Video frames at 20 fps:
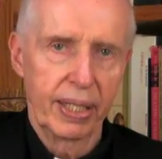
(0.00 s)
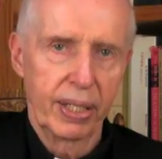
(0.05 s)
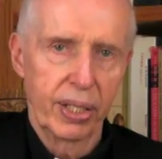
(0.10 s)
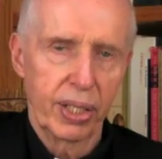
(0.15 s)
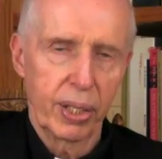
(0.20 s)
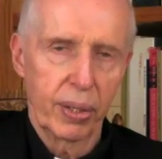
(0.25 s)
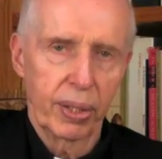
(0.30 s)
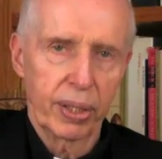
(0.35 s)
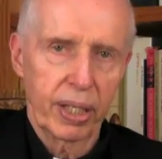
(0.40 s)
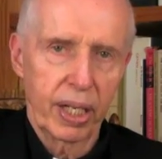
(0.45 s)

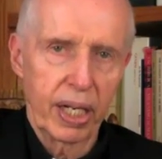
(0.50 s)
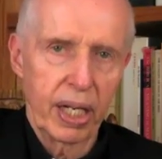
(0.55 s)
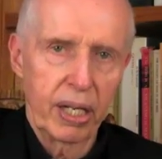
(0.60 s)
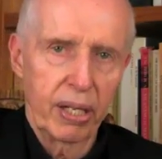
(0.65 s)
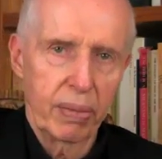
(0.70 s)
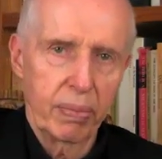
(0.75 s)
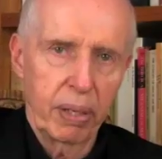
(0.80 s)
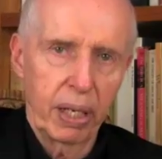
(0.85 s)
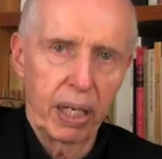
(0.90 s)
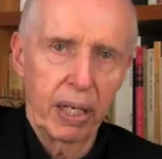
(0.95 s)
So it can
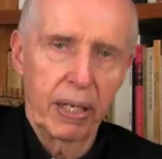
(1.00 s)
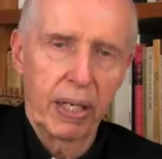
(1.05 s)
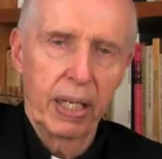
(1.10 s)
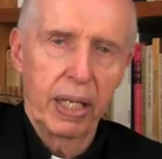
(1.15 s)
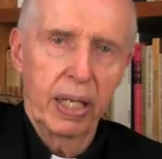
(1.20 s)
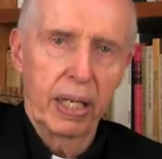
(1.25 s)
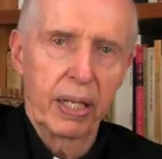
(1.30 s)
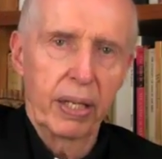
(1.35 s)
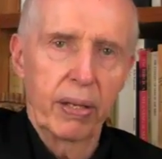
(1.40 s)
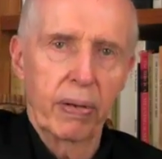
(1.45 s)
either mean
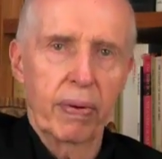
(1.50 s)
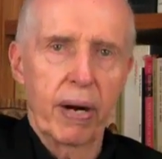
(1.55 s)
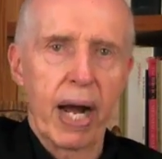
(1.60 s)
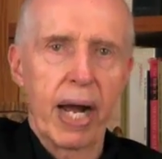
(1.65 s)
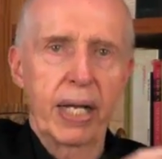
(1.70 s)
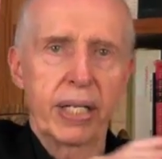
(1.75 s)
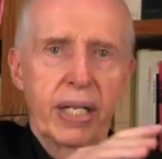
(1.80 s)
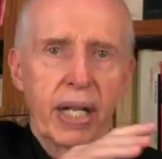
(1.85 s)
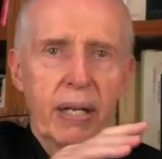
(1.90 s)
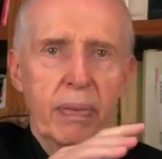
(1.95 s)
in the
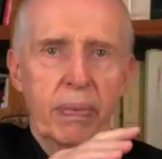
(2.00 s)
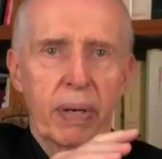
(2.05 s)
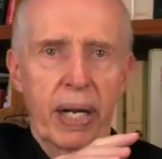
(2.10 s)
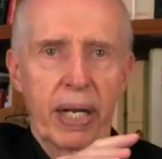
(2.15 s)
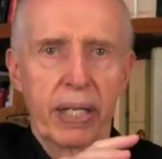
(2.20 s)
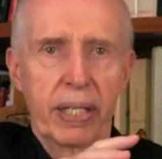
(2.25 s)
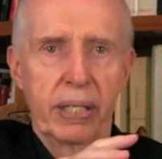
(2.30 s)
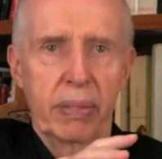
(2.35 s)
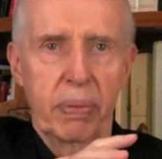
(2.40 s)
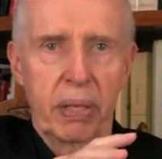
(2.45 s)
rising
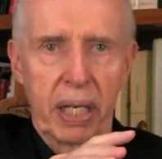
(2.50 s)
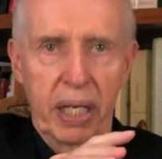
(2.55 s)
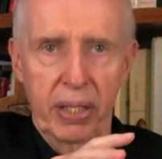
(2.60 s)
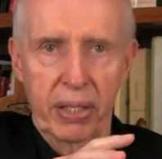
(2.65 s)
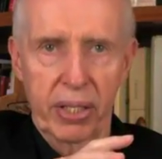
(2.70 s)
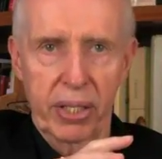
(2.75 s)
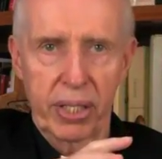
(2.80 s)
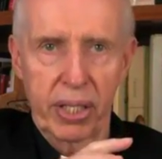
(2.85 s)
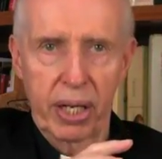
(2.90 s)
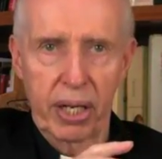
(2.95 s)
place, meaning
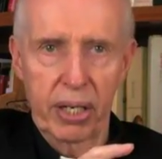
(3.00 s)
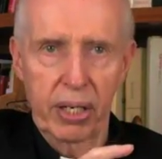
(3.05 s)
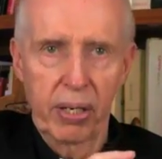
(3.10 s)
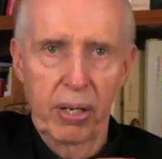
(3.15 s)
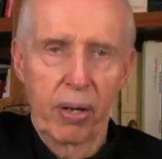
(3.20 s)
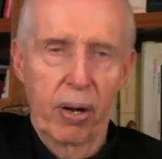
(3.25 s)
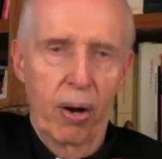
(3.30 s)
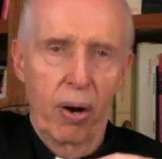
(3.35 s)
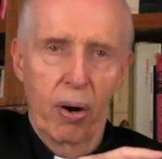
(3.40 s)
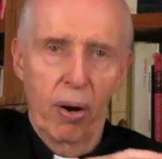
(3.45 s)
the sun,
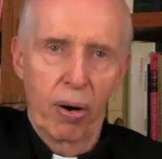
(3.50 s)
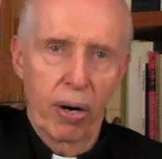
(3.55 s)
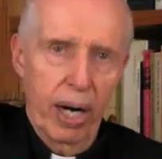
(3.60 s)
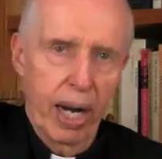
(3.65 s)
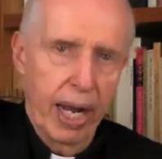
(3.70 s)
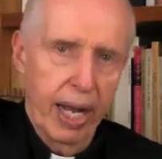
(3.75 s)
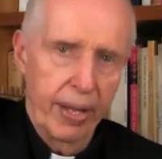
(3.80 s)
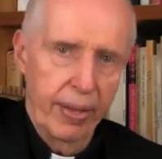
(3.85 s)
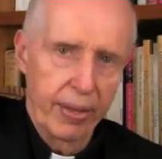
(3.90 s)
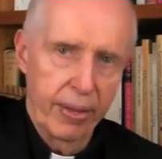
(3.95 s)
or
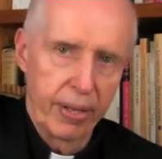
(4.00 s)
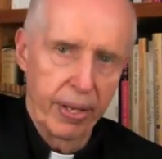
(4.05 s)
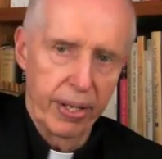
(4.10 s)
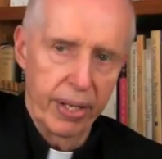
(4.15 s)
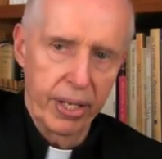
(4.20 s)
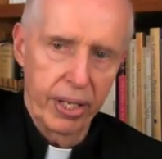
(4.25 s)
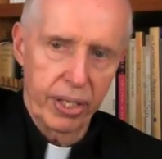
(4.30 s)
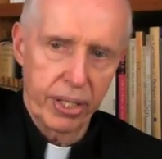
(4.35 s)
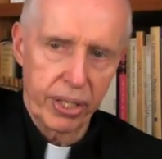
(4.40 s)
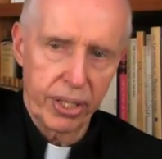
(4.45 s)

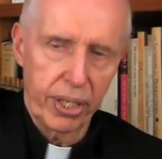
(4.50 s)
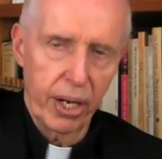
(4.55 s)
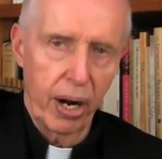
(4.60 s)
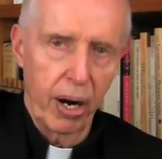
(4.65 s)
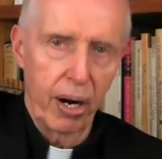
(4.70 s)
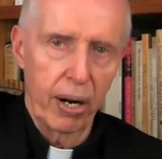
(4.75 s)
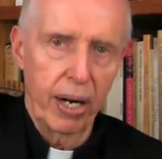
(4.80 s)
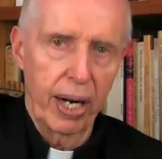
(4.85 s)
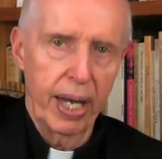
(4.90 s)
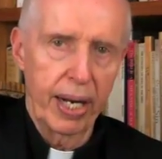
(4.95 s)
his
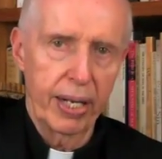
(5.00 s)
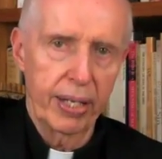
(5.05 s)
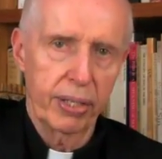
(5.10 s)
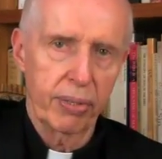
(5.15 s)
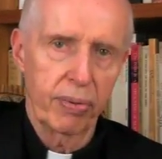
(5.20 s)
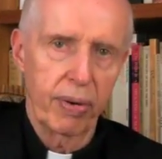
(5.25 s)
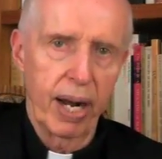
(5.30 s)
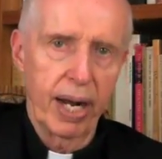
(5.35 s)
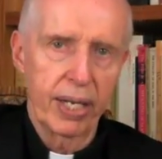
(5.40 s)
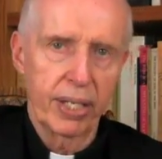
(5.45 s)
star at its
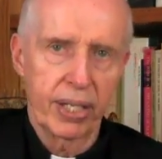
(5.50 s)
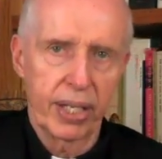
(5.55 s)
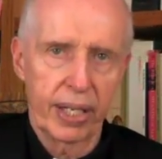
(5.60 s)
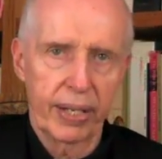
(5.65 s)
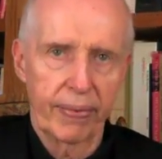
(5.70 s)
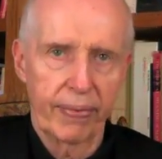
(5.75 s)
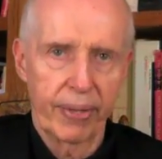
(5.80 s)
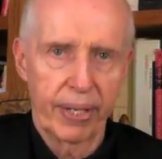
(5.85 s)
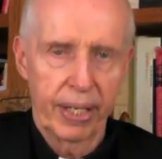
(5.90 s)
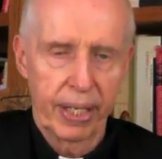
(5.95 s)

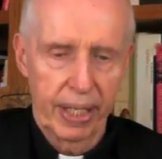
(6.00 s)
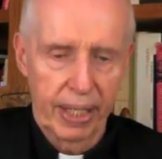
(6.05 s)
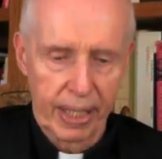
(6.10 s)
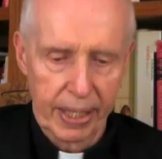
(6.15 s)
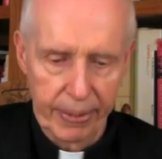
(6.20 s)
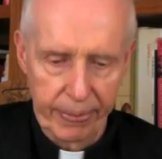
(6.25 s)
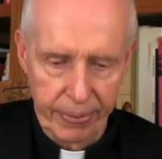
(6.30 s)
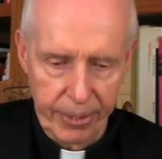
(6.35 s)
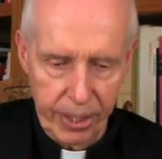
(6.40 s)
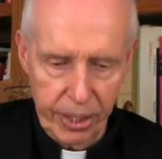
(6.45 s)
rising.
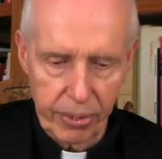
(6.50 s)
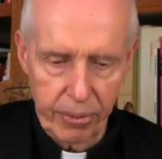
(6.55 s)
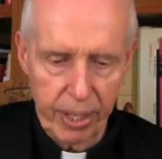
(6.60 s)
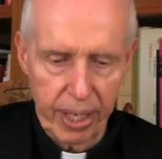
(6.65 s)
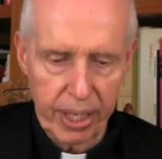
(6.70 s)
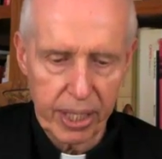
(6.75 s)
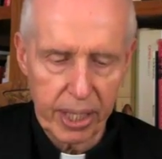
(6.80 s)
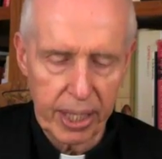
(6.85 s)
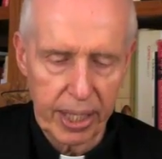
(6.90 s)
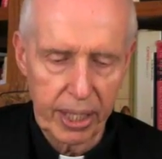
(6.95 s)
This
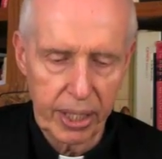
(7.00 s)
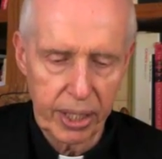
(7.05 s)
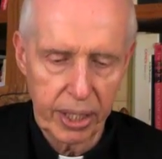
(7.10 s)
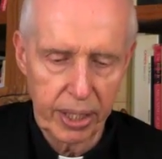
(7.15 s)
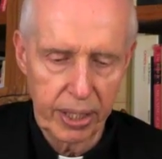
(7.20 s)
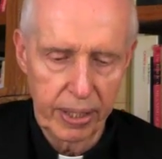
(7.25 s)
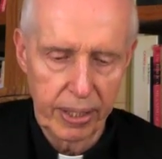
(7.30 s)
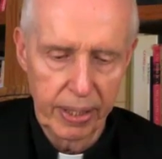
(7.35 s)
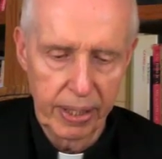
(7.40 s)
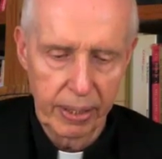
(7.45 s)

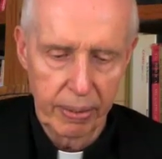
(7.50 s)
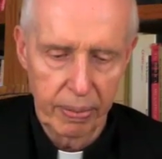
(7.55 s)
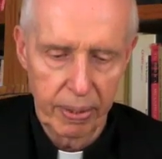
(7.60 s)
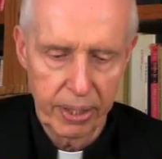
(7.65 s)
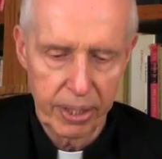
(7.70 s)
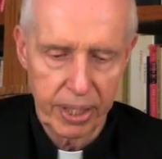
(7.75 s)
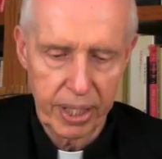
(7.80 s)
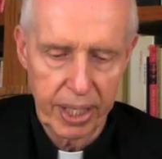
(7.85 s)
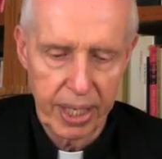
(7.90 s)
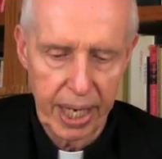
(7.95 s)
translation
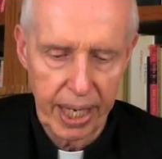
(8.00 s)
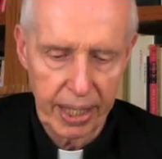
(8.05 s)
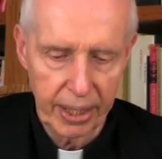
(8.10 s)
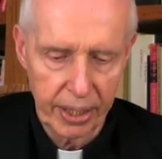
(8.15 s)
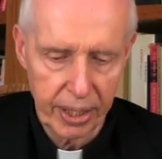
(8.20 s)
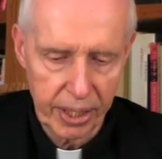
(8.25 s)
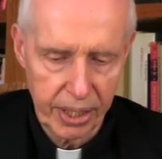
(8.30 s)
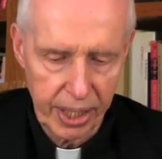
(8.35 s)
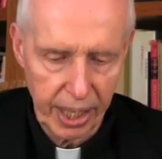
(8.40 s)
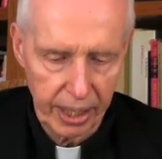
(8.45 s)
wants to take it
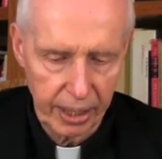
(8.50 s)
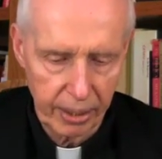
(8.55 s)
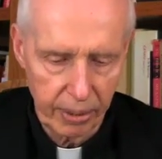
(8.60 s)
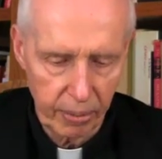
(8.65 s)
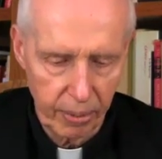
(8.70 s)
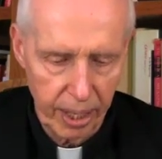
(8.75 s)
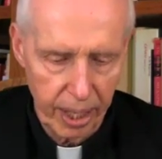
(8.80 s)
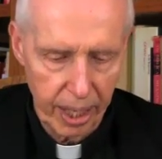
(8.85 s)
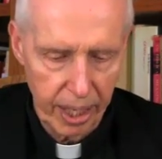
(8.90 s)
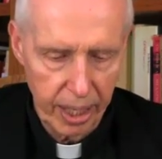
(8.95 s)
the second
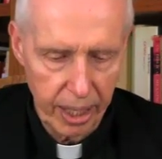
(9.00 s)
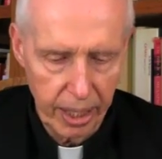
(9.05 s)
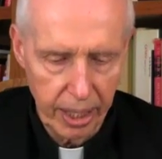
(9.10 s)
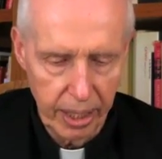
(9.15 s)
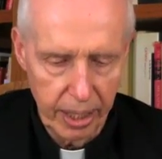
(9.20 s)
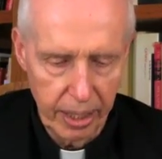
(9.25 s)
way.